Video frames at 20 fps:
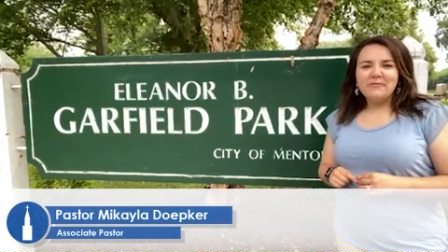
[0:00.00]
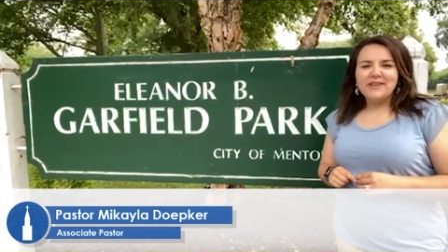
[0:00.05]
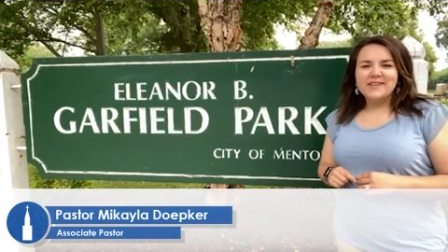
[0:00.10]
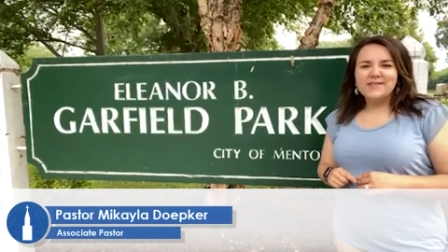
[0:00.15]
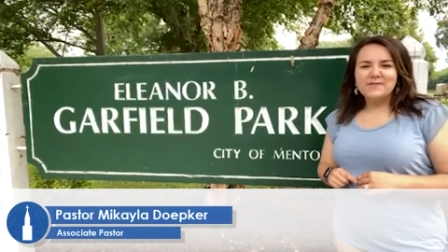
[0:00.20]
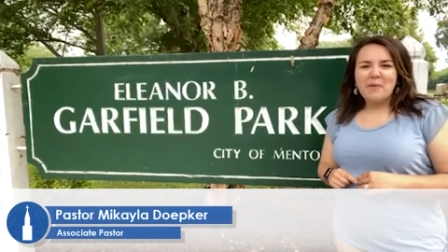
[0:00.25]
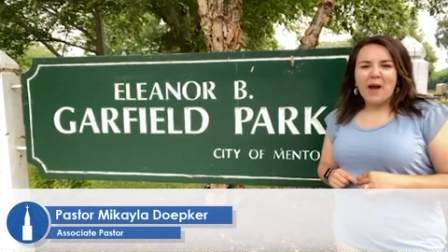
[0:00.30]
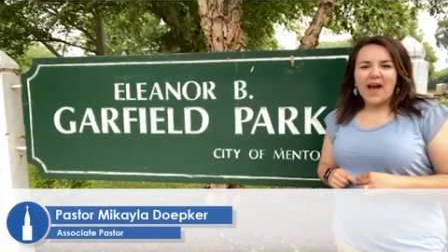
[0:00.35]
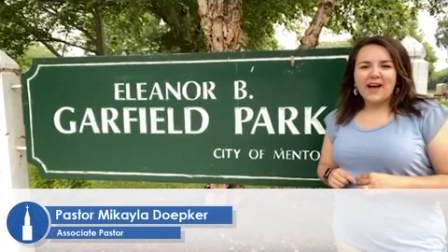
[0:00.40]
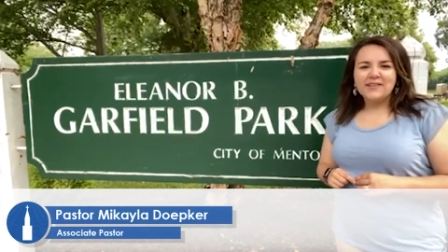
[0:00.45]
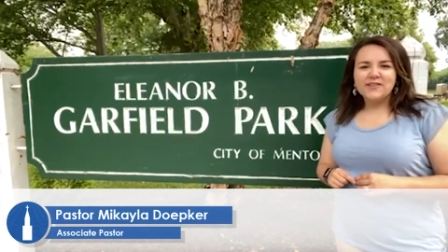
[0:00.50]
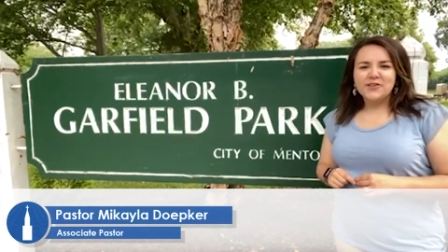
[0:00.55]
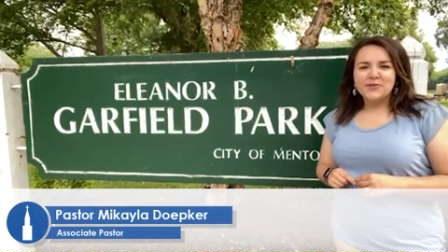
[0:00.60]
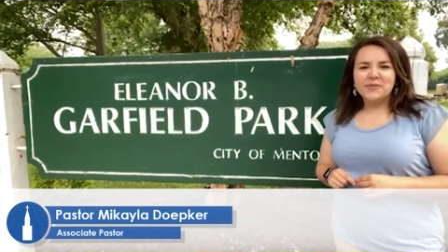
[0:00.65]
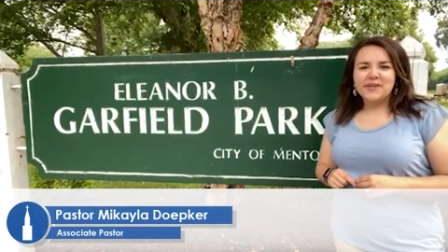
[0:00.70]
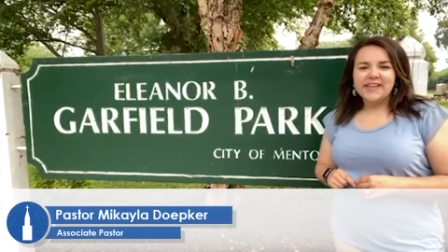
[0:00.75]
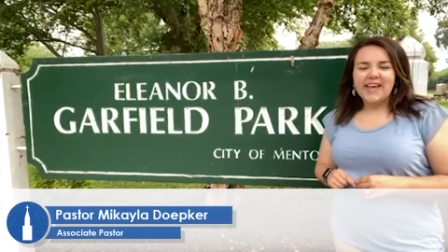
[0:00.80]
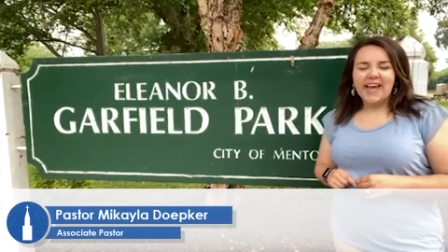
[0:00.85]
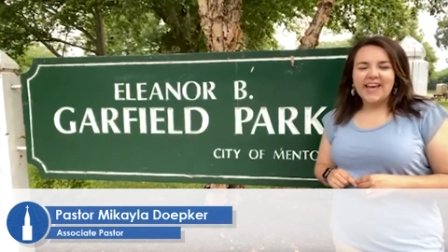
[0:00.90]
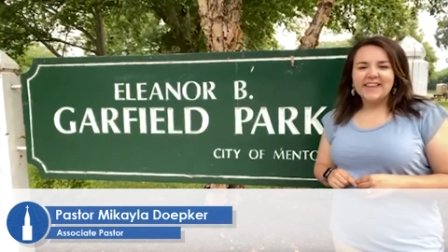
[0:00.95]
is Pastor
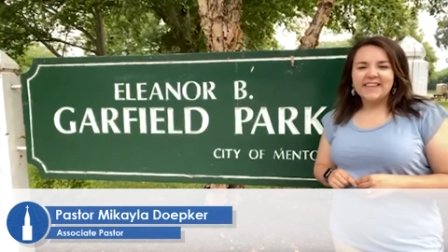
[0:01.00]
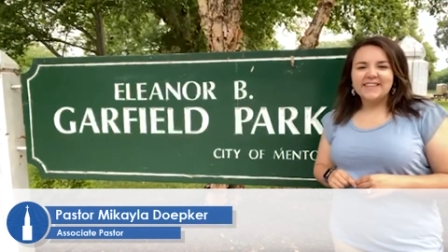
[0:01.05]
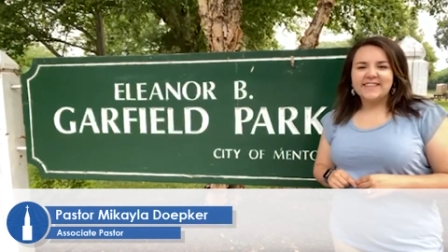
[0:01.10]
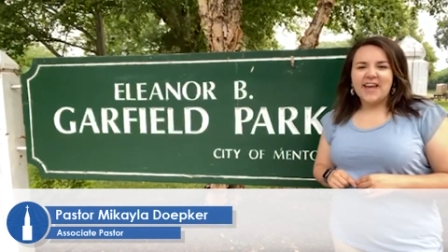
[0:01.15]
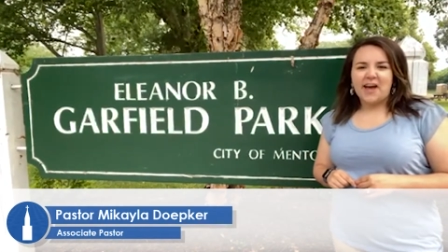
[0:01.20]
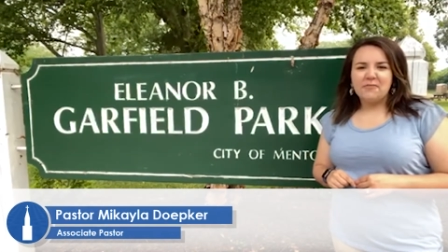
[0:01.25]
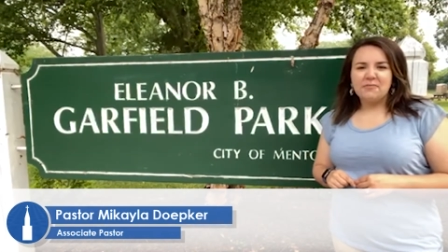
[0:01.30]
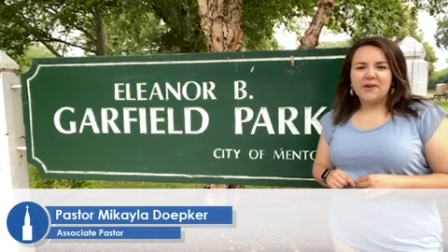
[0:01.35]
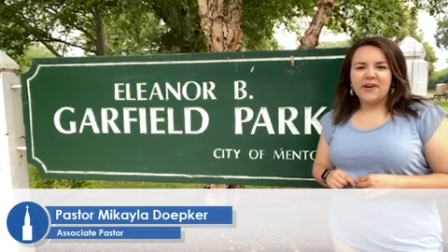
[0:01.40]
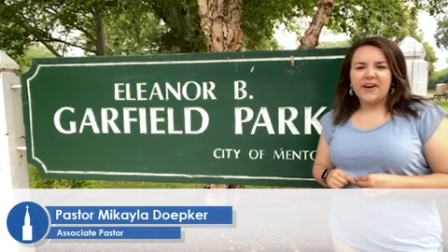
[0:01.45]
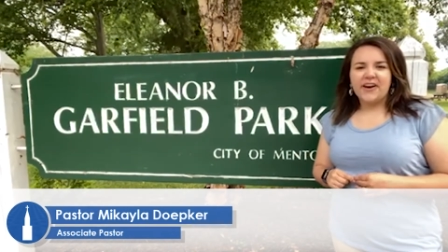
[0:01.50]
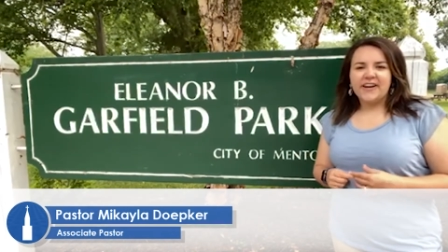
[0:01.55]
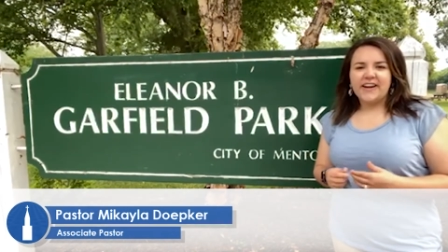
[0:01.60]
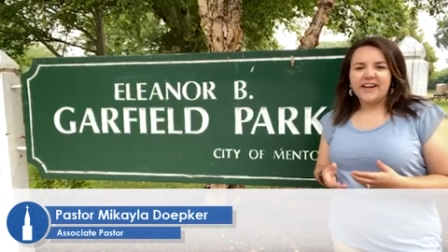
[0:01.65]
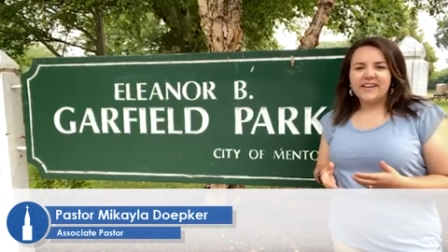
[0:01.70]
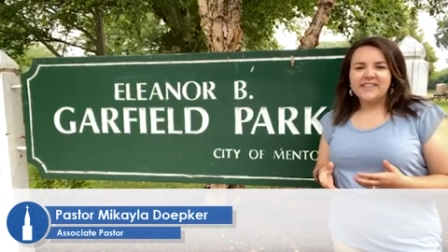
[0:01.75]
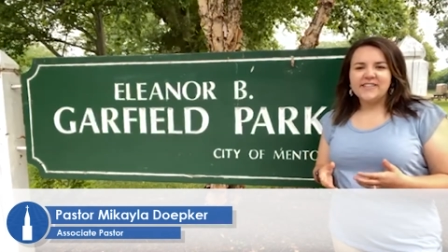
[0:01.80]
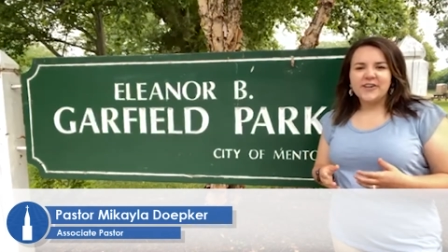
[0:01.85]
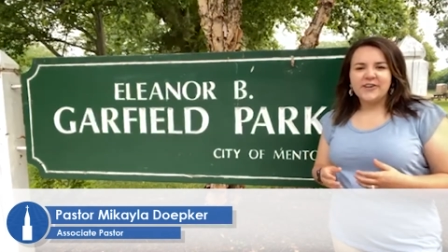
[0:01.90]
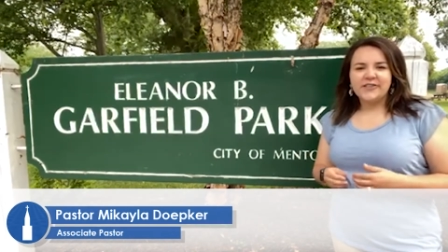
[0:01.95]
Mikayla Doepker, and
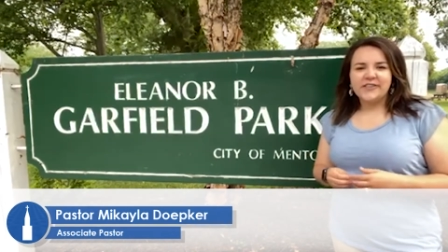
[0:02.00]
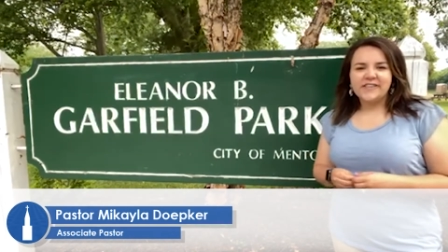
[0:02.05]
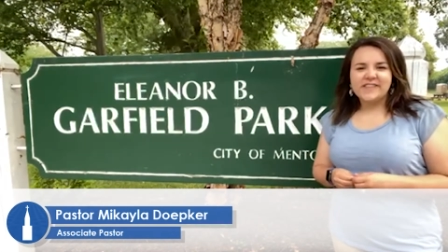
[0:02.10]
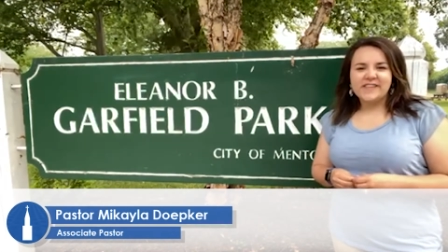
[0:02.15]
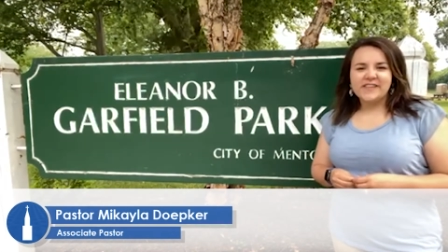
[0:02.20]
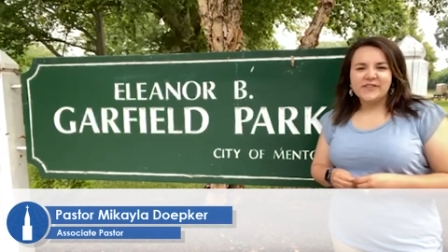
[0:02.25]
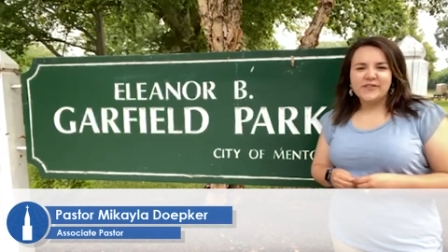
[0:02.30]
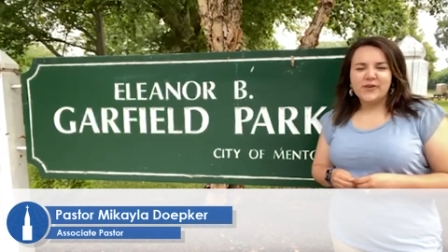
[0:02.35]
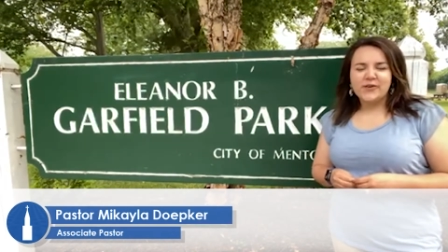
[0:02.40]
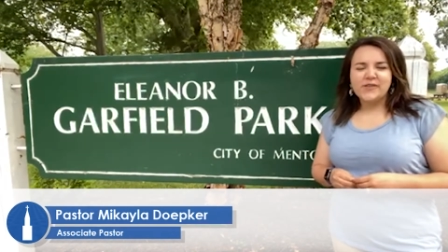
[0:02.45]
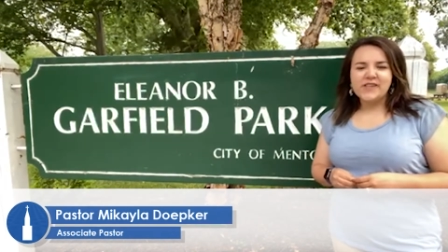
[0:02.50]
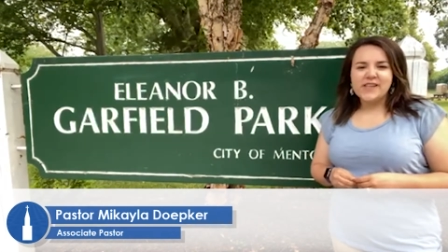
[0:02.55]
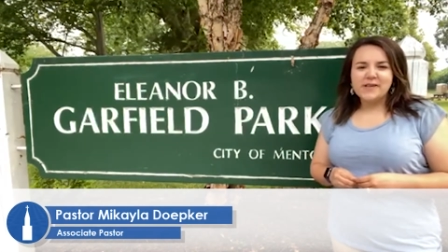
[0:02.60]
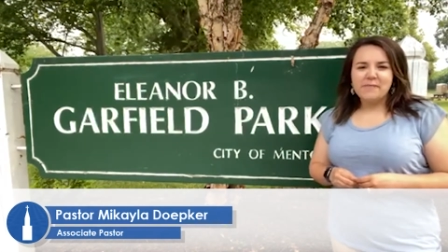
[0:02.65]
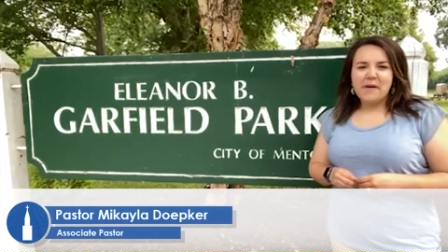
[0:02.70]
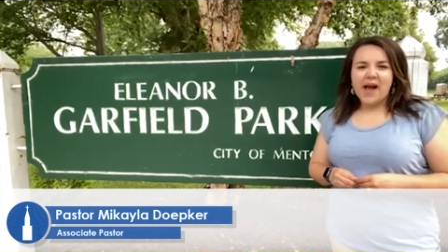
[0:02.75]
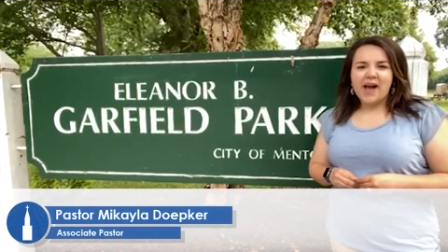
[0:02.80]
I serve as the Associate